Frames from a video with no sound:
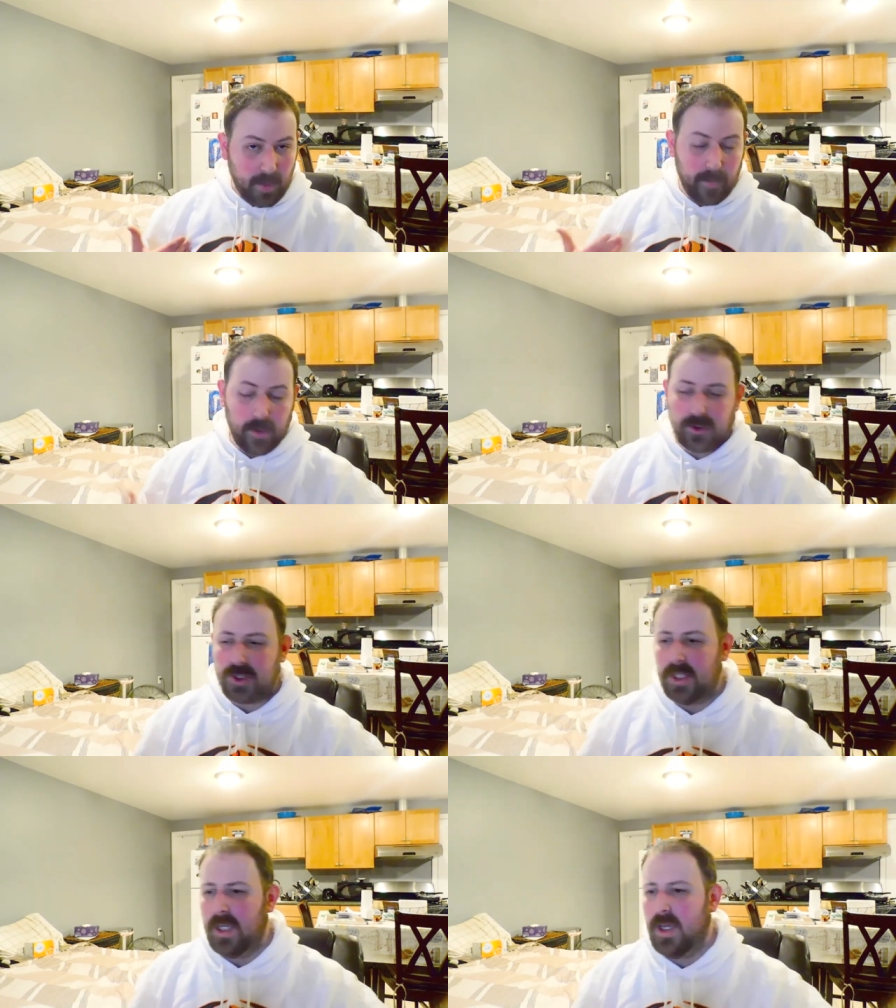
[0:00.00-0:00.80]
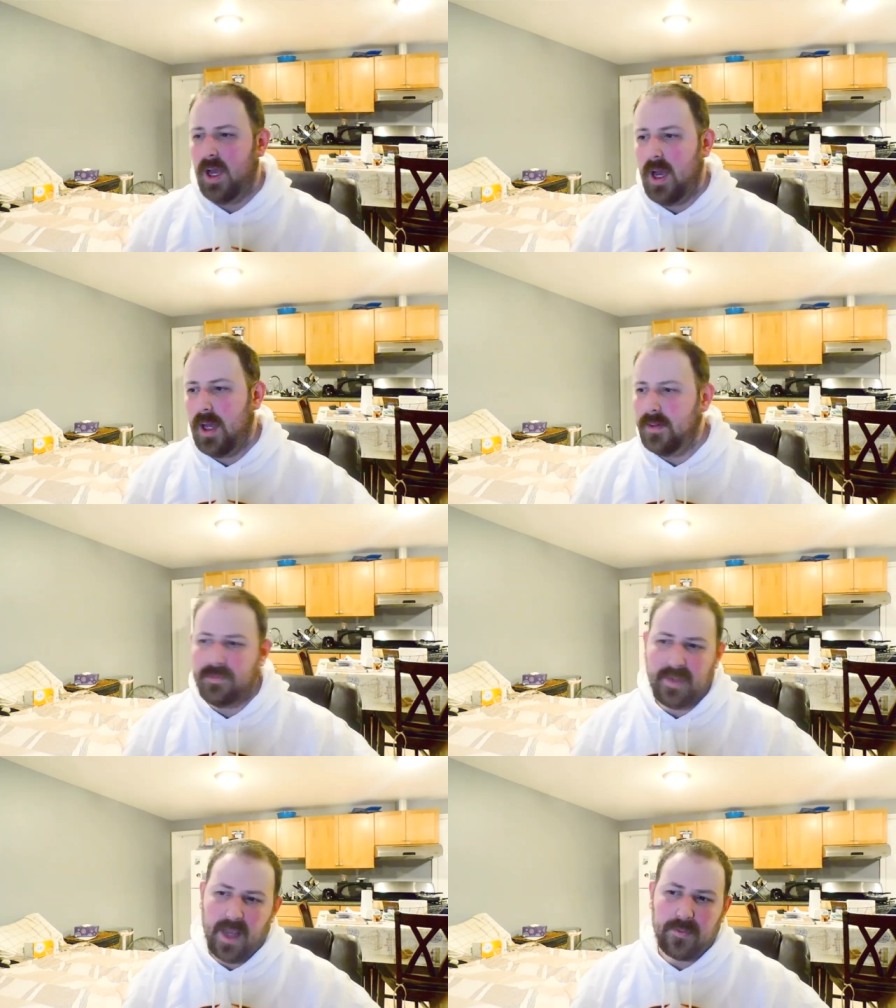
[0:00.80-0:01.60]
my merch. I
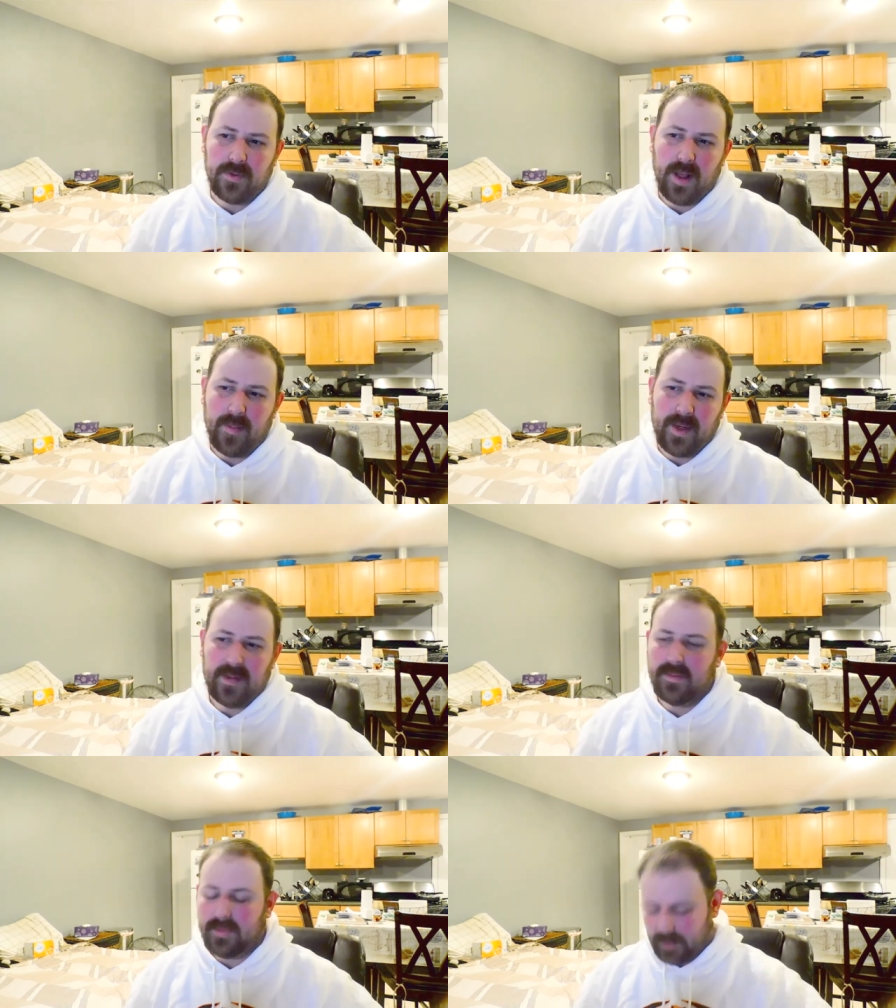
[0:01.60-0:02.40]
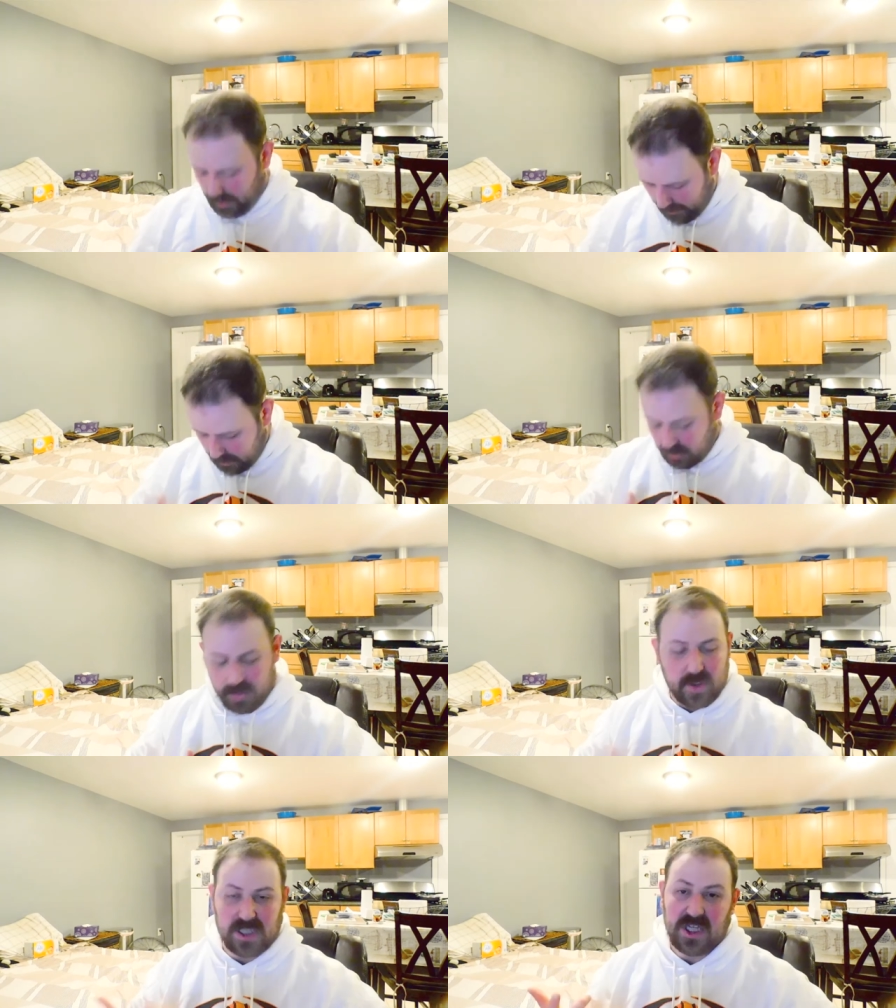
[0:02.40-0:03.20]
mean, I
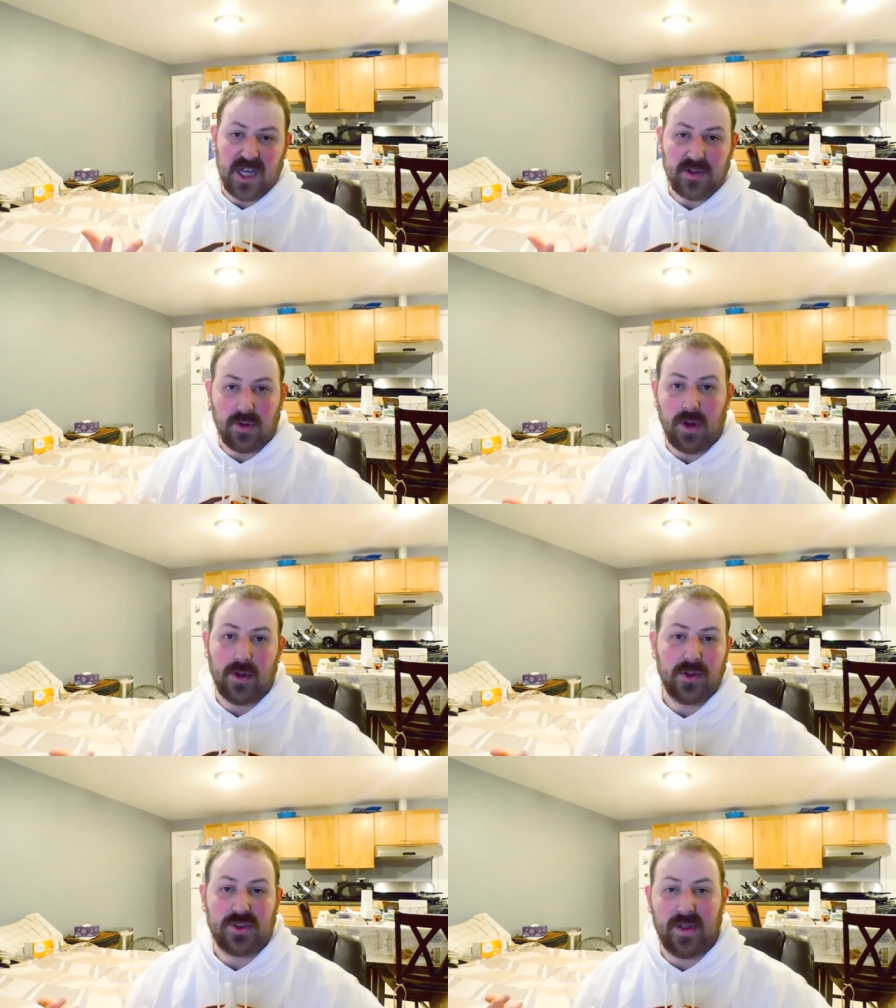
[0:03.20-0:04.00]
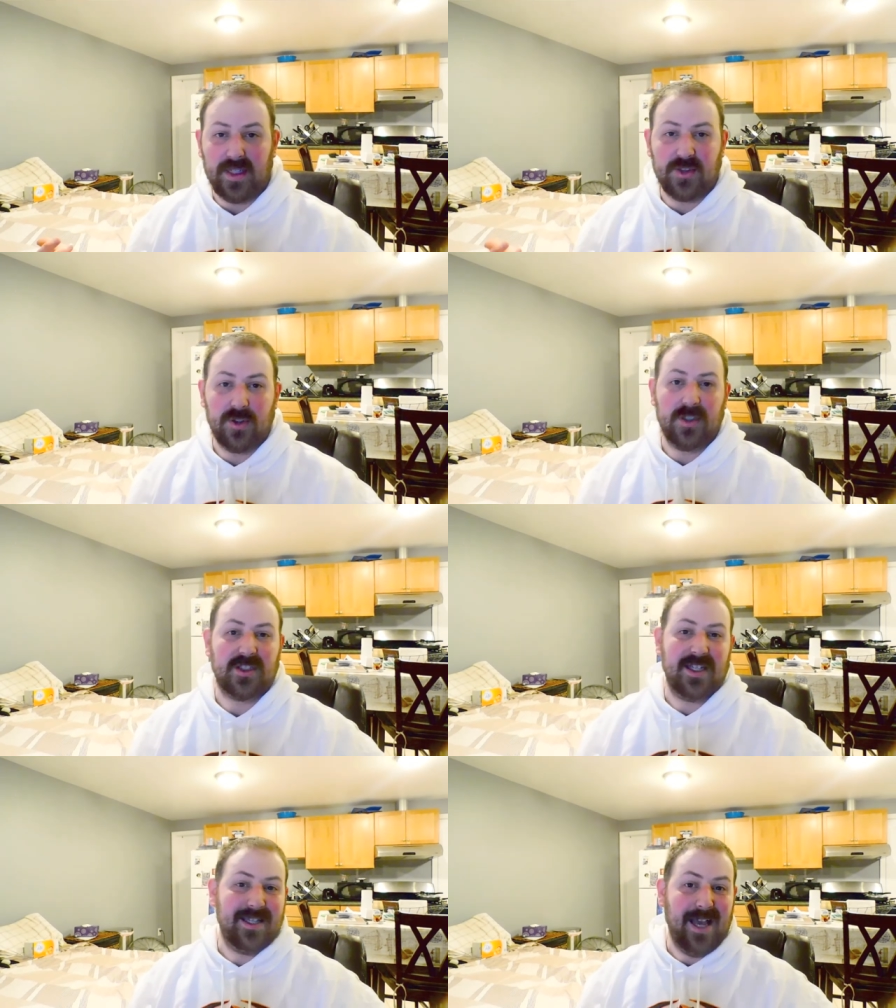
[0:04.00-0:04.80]
designed the logo, so I guess you
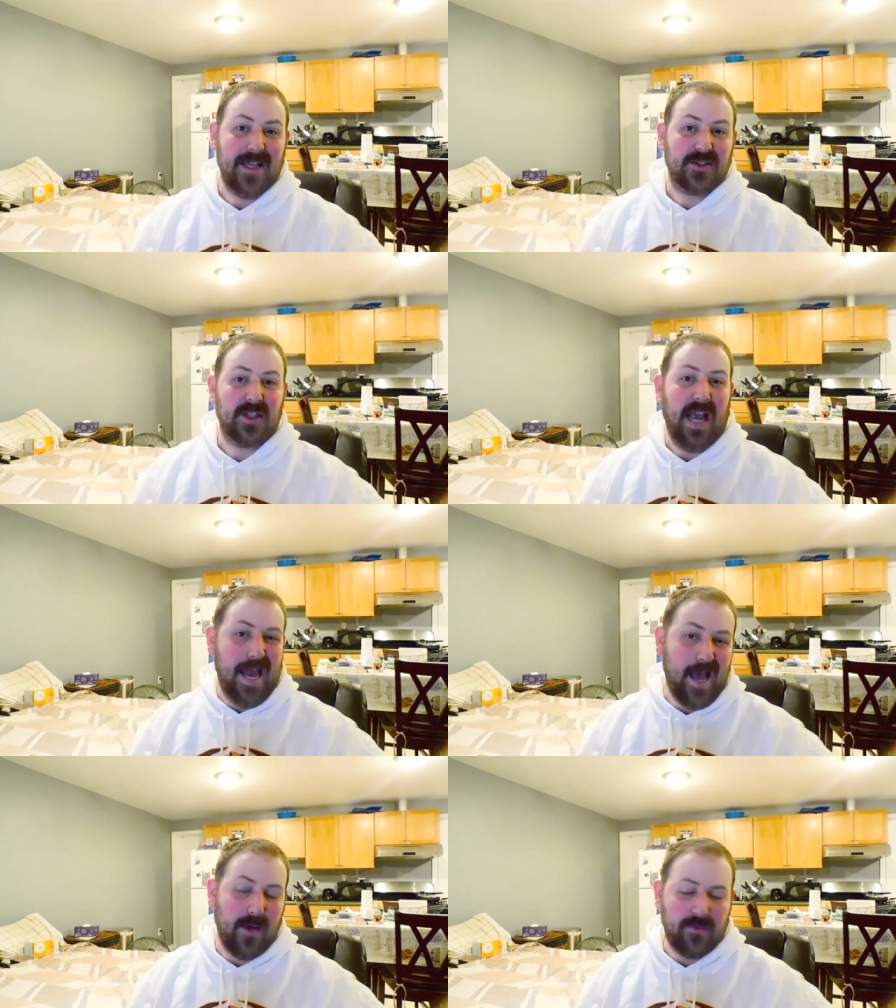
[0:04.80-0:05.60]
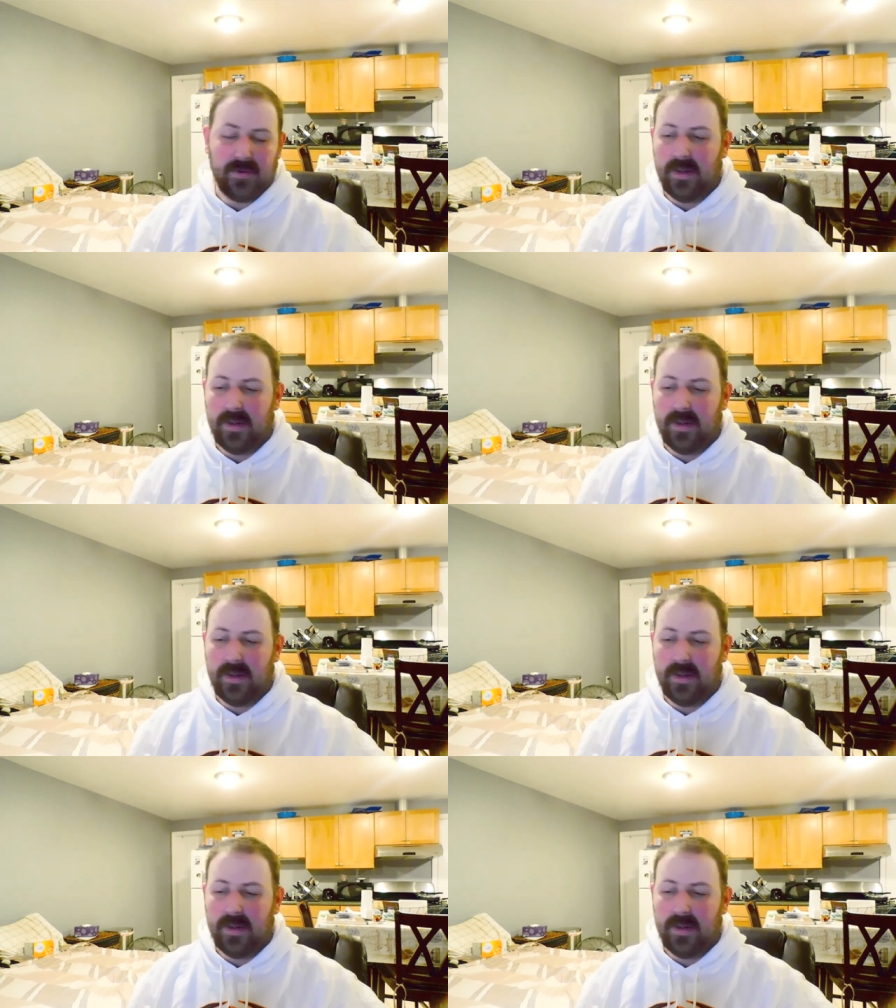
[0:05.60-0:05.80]
could say yes, I have.